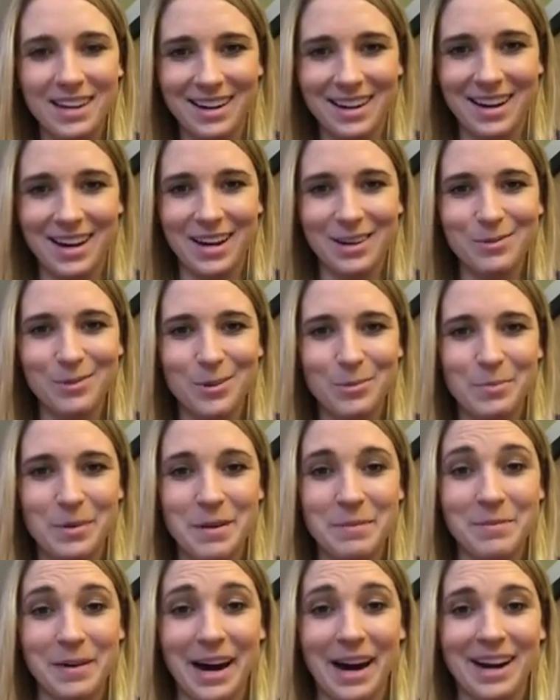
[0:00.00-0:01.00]
I will
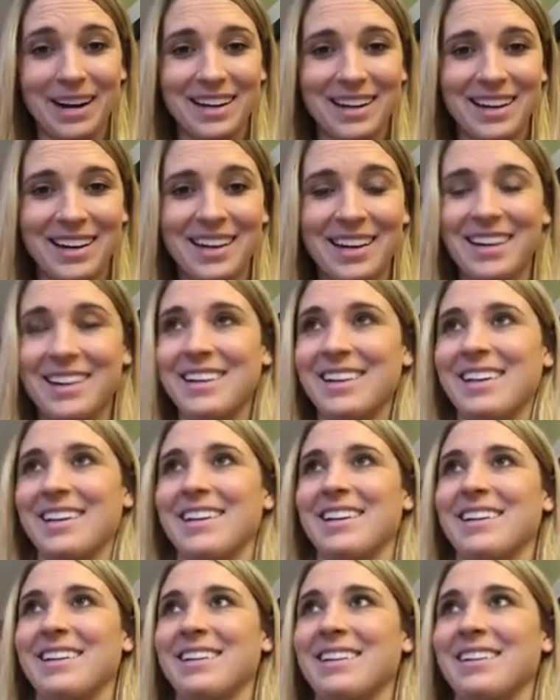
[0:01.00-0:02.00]
be back.
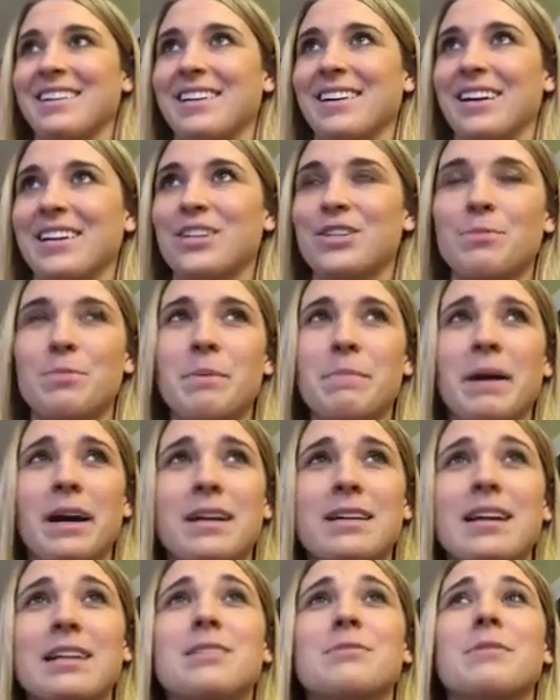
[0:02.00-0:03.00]
I should be
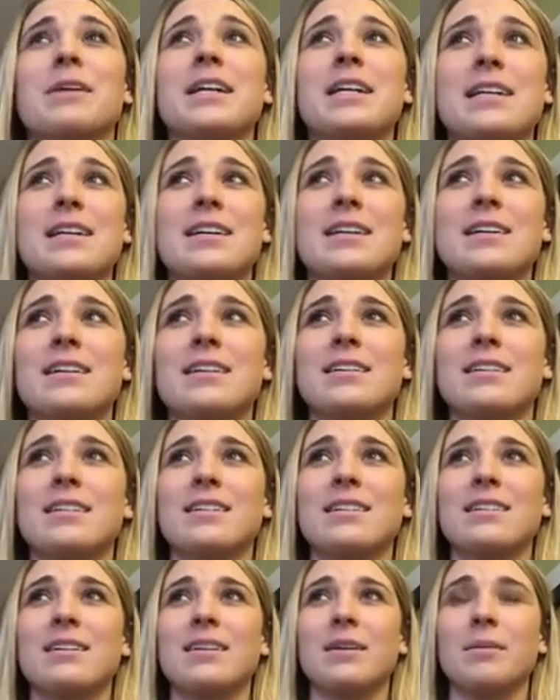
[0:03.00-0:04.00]
back next week.
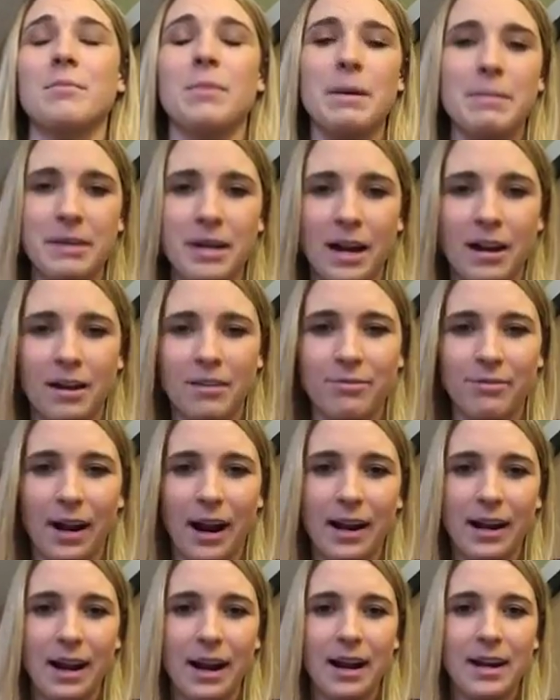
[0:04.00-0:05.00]
Maybe not on
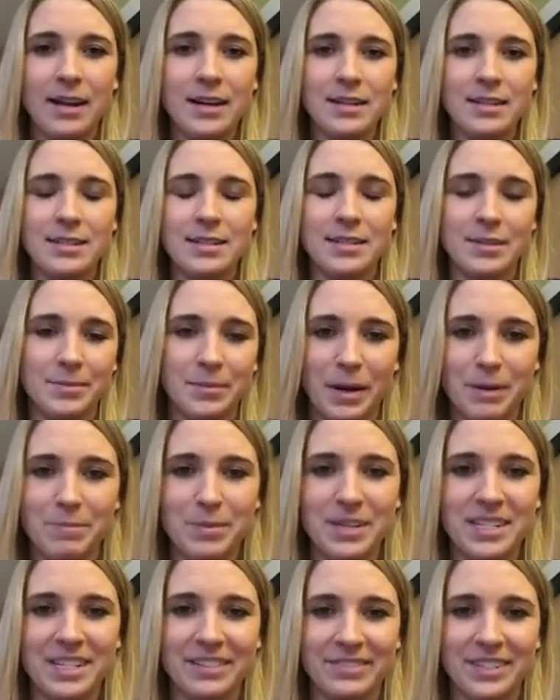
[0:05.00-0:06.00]
Friday. Might
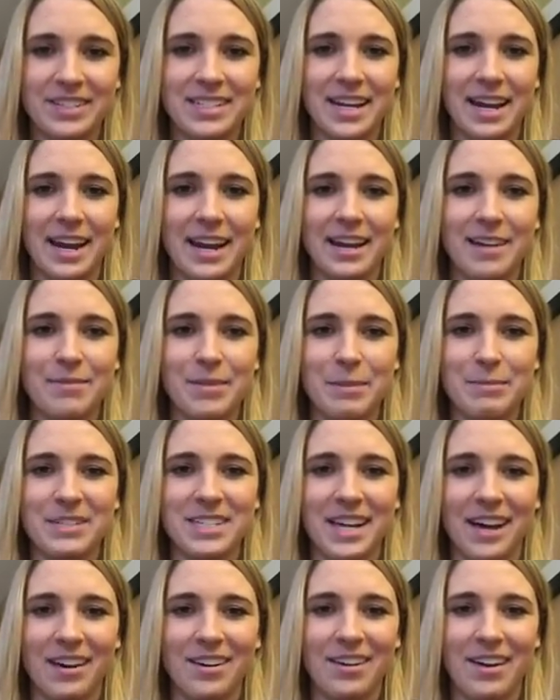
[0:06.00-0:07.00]
be a different day, maybe
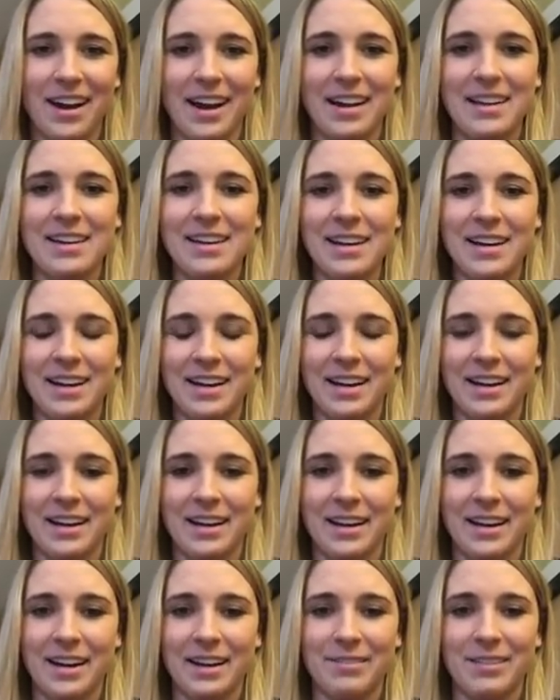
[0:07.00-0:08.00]
Saturday.
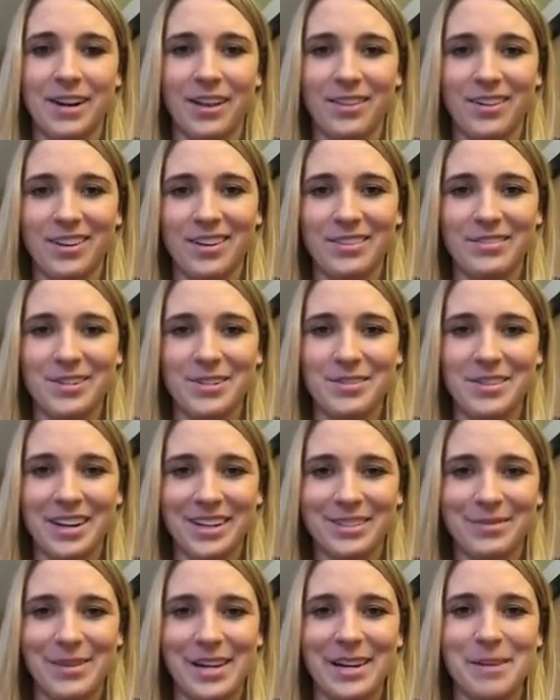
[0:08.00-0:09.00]
I have another interview
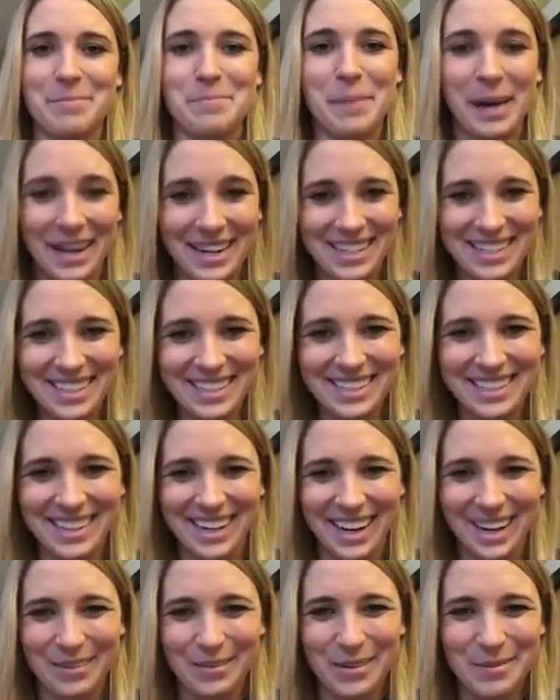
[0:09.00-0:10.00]
next week, but
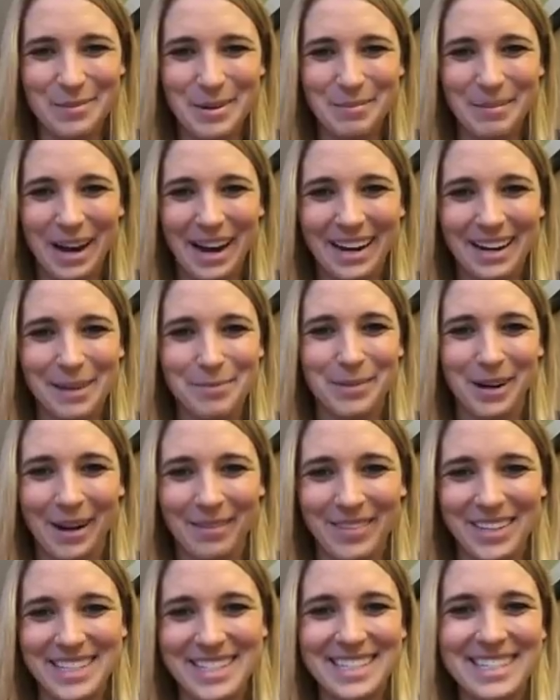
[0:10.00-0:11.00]
I will be back, I
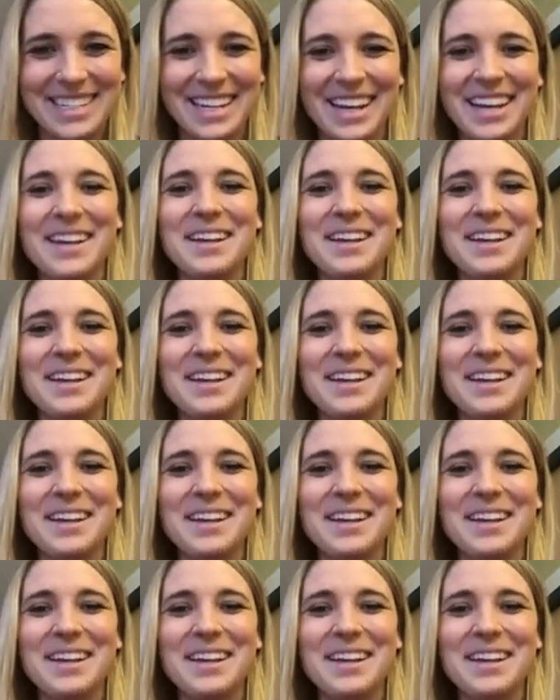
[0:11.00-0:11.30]
promise.